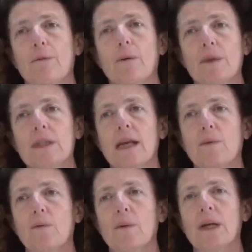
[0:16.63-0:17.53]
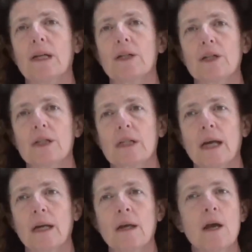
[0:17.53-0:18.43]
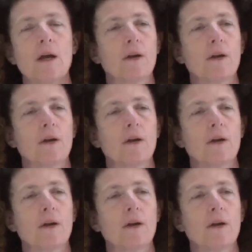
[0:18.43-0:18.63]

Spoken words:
from the same woman, and she said,